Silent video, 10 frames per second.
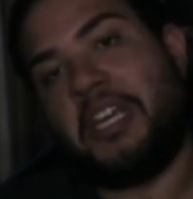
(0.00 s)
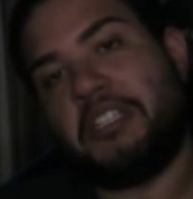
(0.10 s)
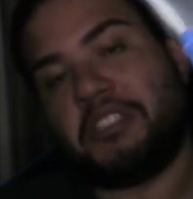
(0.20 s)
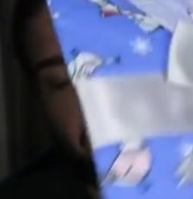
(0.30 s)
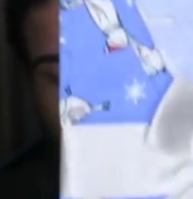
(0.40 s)

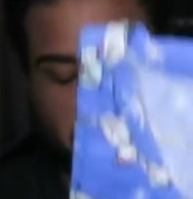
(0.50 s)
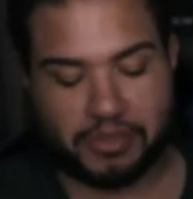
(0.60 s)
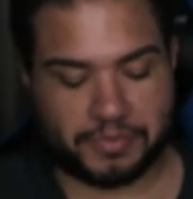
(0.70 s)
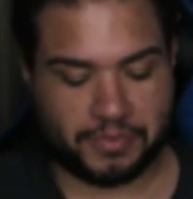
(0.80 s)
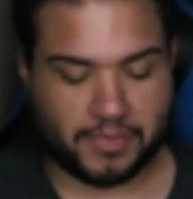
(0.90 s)
It's
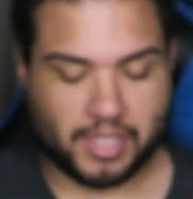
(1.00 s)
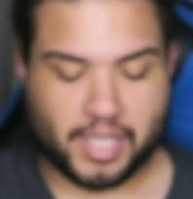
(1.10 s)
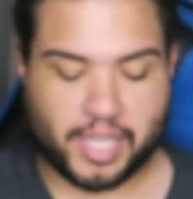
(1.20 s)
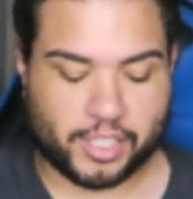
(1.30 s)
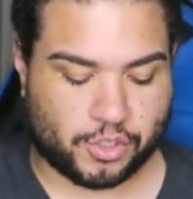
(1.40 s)
cute.
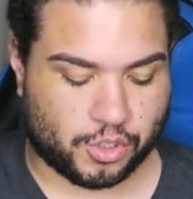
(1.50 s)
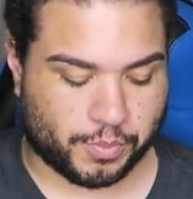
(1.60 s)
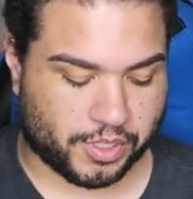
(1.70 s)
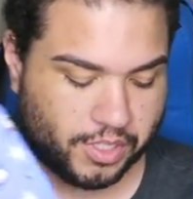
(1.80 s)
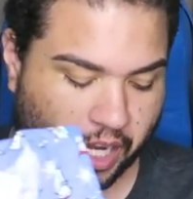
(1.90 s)
It's
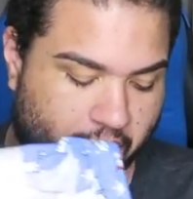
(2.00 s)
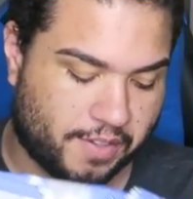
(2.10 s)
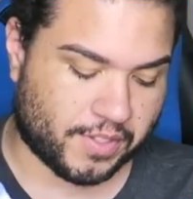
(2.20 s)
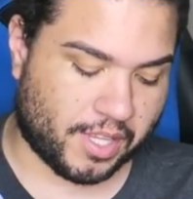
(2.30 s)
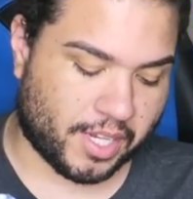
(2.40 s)
super
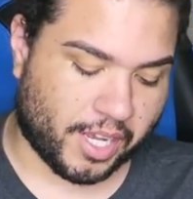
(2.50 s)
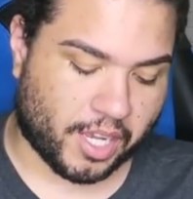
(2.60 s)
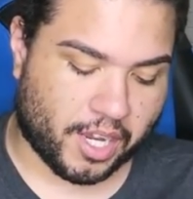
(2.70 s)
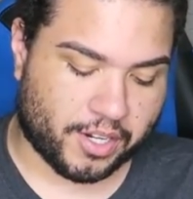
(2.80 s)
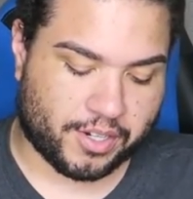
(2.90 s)
soft. And then I
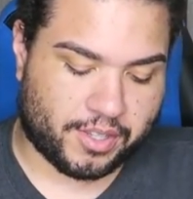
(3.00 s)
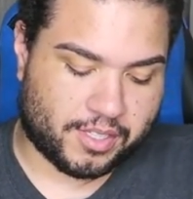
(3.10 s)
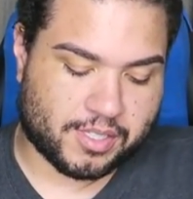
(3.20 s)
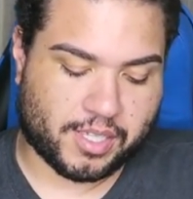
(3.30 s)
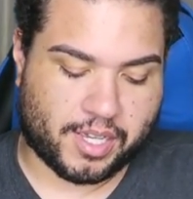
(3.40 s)
got her
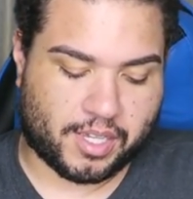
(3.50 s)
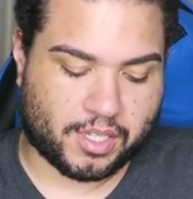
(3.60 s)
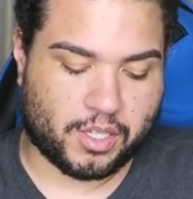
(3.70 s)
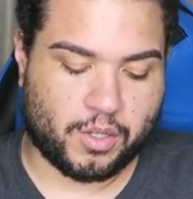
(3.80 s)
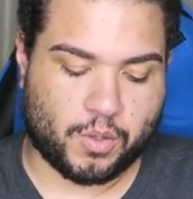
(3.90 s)
this like
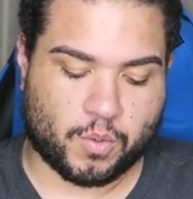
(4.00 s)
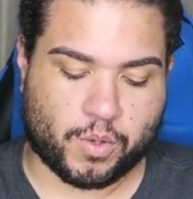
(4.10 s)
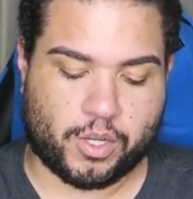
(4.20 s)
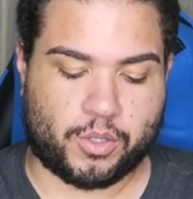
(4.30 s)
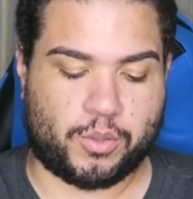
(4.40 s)

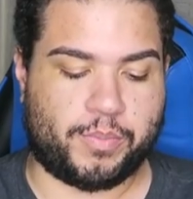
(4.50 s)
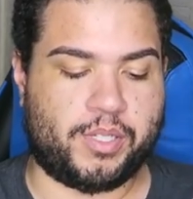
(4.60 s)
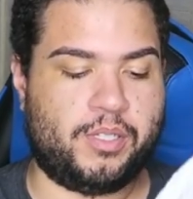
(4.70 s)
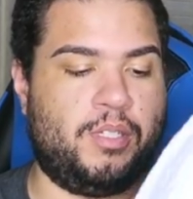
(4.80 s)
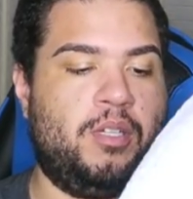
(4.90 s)
robe.
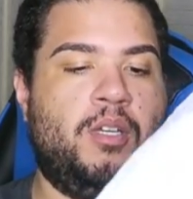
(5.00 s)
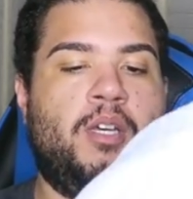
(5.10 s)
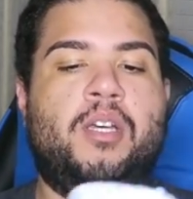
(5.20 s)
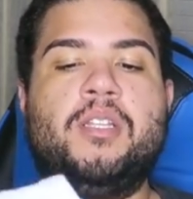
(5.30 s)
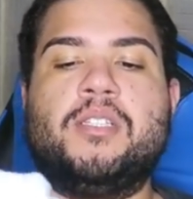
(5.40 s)

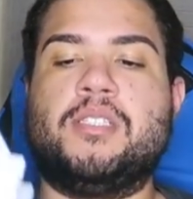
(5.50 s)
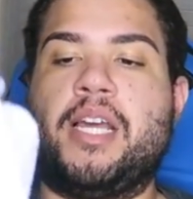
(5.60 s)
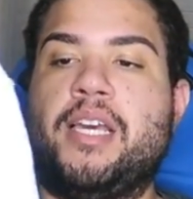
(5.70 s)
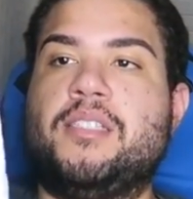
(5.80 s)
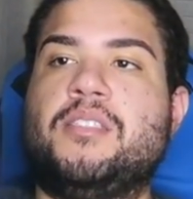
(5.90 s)
This
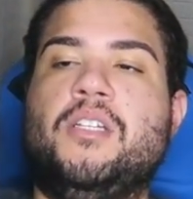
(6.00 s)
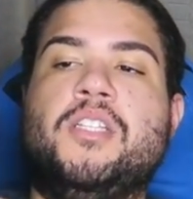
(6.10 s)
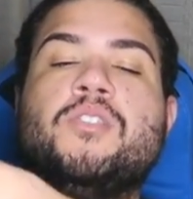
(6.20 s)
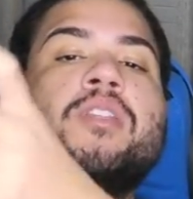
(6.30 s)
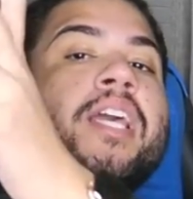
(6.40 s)
nice,
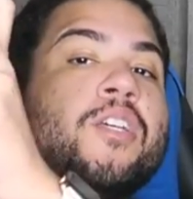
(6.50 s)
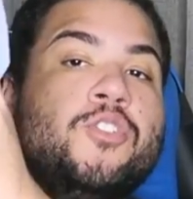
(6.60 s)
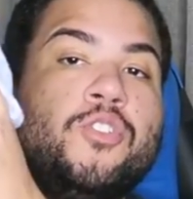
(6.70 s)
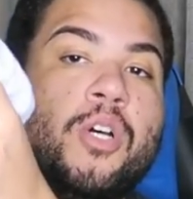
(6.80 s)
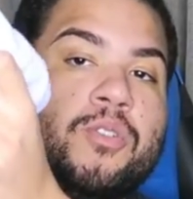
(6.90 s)
this thing
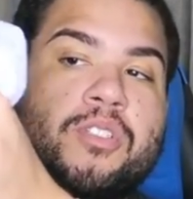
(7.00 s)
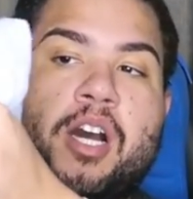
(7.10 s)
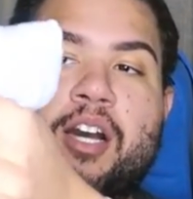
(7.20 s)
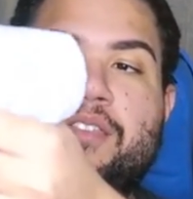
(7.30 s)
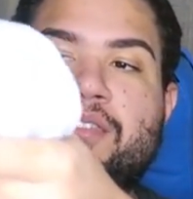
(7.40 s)
is so
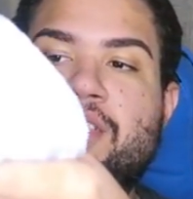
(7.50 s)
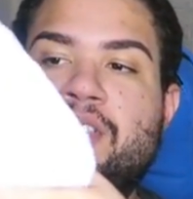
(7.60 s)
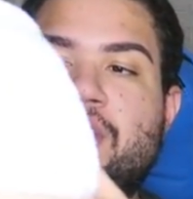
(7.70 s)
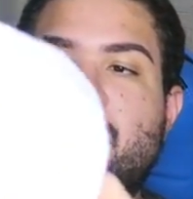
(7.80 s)
soft.